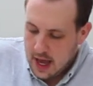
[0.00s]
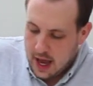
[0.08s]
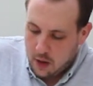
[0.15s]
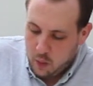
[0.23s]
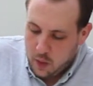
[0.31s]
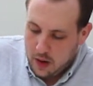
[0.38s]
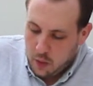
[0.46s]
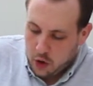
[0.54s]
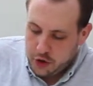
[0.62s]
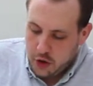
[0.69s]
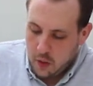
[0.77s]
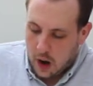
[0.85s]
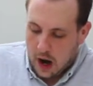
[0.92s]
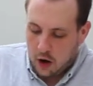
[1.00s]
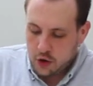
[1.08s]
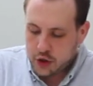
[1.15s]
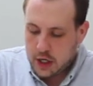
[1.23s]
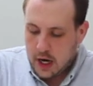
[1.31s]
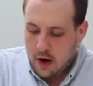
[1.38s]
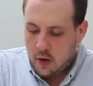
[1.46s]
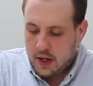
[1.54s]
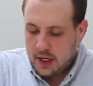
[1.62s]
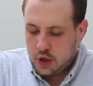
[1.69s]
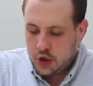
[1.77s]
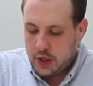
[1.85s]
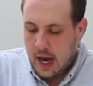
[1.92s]
and we will do our share
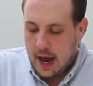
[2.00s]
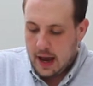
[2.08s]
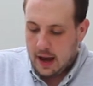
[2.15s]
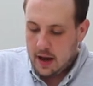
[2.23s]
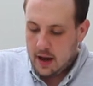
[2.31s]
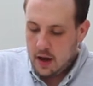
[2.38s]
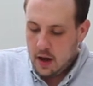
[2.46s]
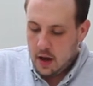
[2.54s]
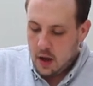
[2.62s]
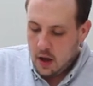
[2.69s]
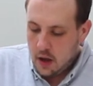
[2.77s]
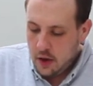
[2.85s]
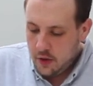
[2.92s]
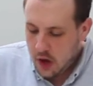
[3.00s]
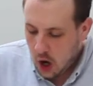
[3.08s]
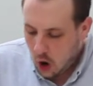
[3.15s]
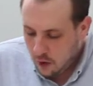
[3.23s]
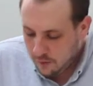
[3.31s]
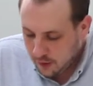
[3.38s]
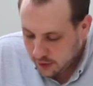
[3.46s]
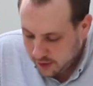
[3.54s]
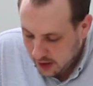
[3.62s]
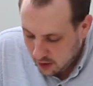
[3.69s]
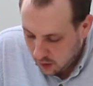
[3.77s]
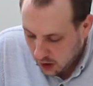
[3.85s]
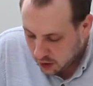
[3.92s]
each day. The
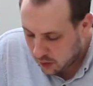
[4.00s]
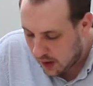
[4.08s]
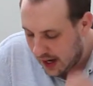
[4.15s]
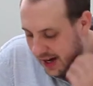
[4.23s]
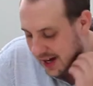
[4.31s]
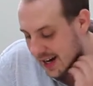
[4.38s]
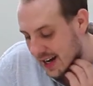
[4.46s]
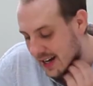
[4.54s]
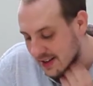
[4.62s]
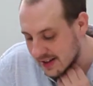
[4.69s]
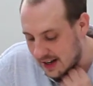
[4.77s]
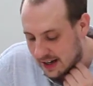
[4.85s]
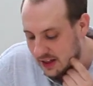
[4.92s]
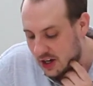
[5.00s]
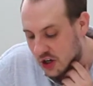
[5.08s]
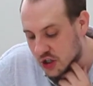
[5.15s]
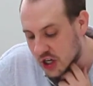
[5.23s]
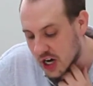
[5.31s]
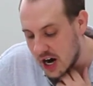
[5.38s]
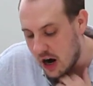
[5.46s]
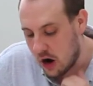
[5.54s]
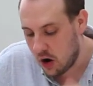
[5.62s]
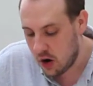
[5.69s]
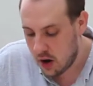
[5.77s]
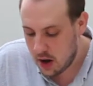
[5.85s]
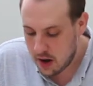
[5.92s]
overseer agreed and assigned their share.
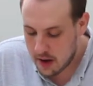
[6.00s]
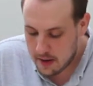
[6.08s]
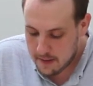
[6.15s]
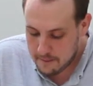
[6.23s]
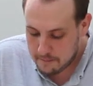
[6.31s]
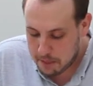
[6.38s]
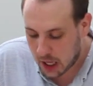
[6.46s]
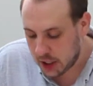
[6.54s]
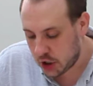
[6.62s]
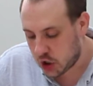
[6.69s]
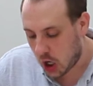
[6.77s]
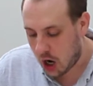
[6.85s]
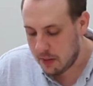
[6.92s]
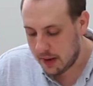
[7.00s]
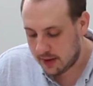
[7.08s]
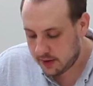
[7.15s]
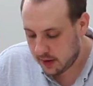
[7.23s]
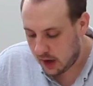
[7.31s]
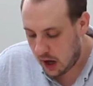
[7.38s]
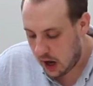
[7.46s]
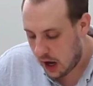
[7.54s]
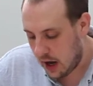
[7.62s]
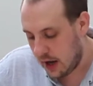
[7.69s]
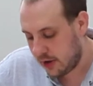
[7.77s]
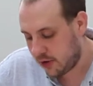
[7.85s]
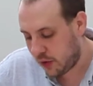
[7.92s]
Polycharmus,
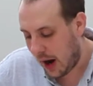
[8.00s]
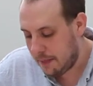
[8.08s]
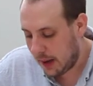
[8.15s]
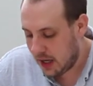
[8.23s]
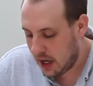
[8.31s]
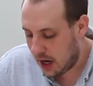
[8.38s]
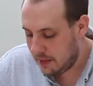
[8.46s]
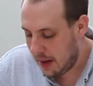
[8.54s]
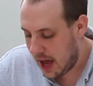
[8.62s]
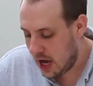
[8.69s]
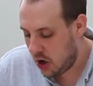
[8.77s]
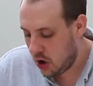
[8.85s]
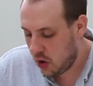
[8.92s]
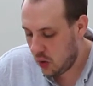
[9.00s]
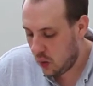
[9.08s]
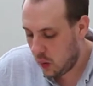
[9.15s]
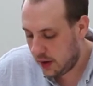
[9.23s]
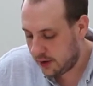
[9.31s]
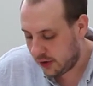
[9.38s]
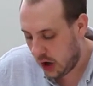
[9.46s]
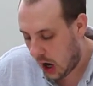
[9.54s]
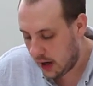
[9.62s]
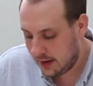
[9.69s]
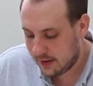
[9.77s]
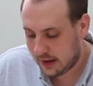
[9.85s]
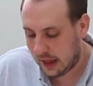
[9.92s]
a strapping young man who was
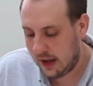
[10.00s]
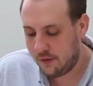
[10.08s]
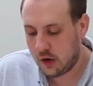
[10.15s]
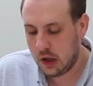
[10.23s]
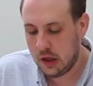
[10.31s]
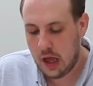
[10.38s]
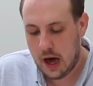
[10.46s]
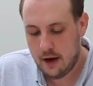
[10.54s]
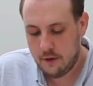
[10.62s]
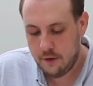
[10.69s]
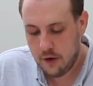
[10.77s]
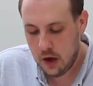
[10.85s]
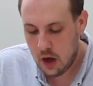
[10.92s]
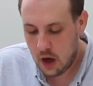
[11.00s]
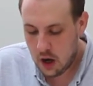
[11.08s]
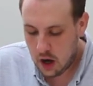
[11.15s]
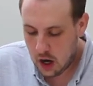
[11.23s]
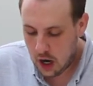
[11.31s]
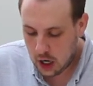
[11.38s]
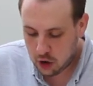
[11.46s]
not enslaved to love, a